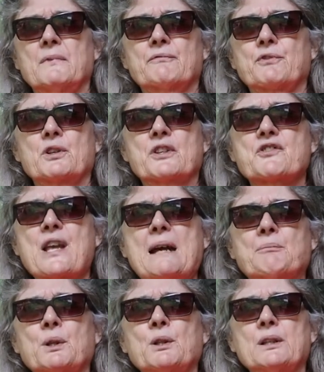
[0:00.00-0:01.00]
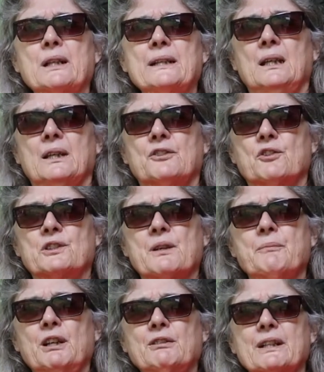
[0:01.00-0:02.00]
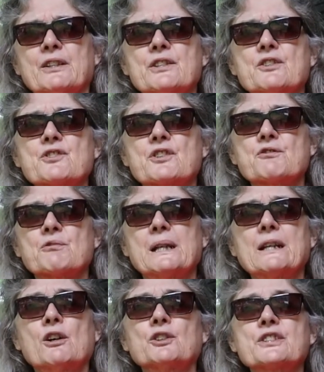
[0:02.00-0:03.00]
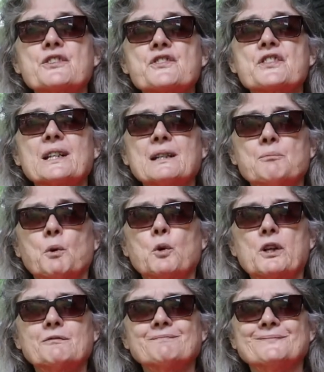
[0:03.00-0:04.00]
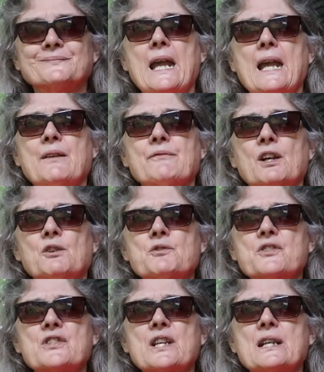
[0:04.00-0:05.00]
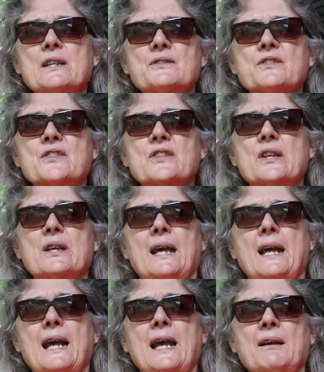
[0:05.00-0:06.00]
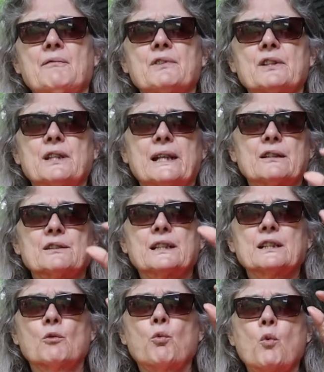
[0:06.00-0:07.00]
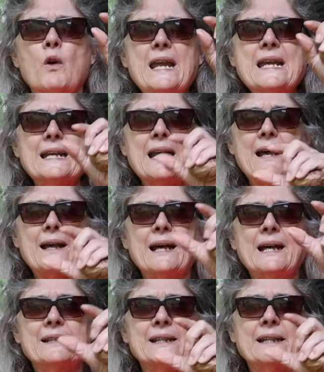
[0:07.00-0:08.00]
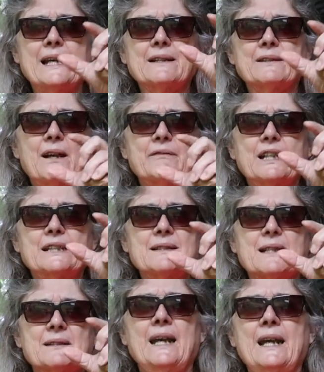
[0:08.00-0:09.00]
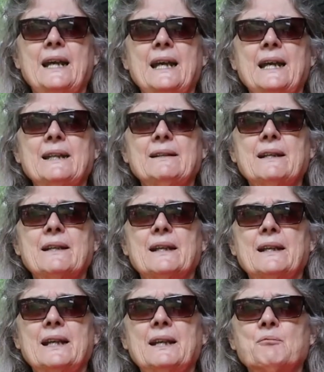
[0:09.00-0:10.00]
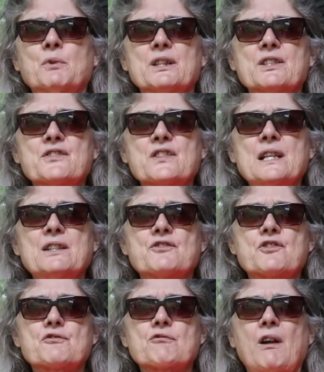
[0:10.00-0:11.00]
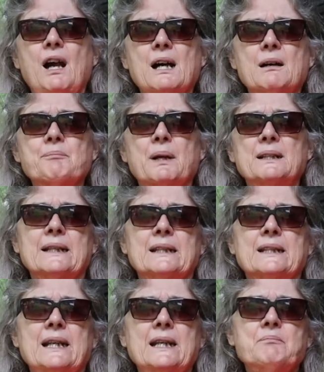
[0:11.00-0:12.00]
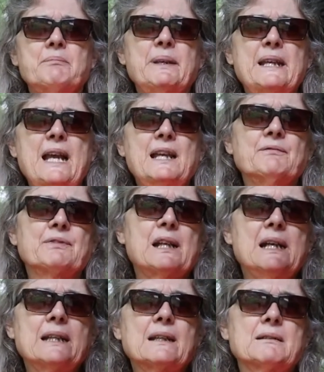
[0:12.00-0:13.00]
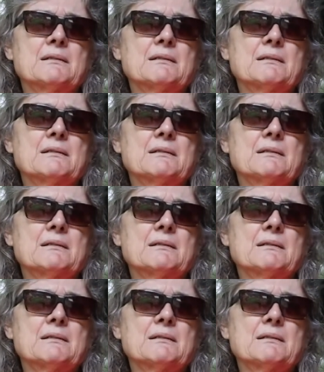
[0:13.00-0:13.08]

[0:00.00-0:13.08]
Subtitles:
For example, in North America there's a tree called the sycamore, and those seeds have like a little wing on the end of it, and when the seeds drop, they behave like